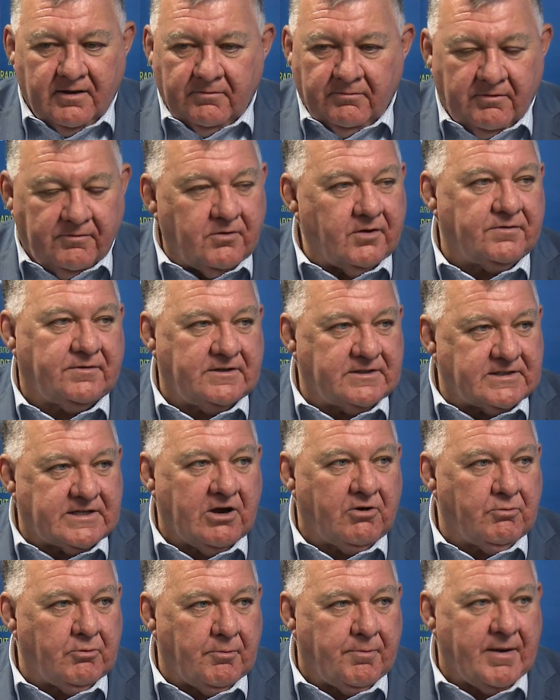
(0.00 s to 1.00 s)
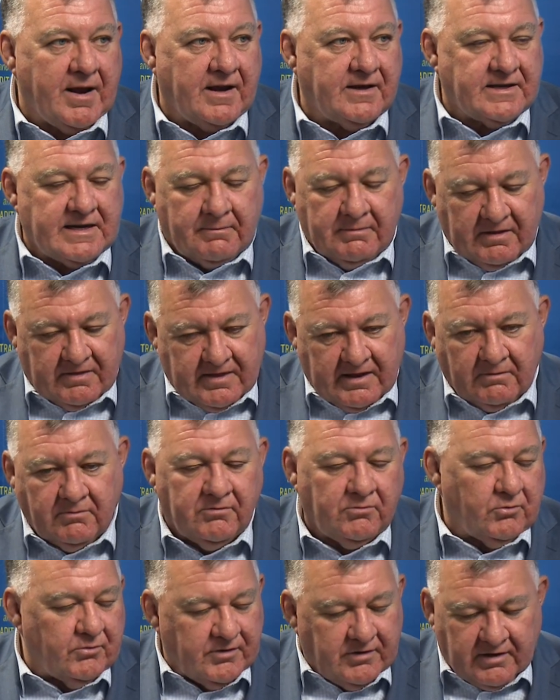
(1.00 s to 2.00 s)
we've got this terrible pandemic thing with
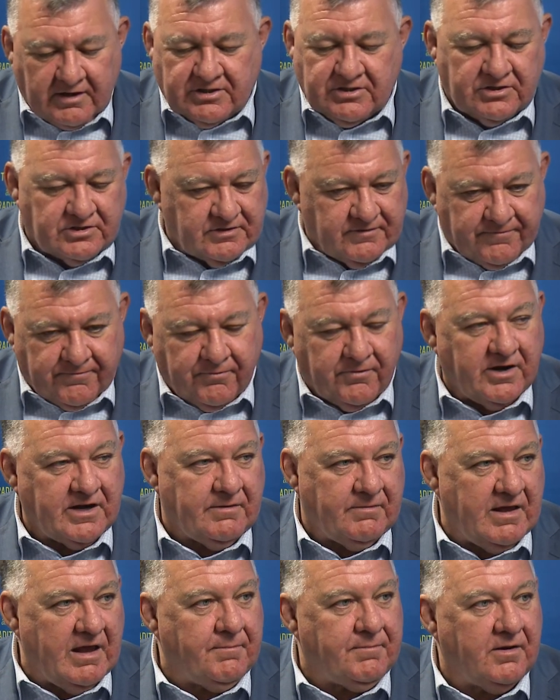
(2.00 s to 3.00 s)
all the issues of freedom there,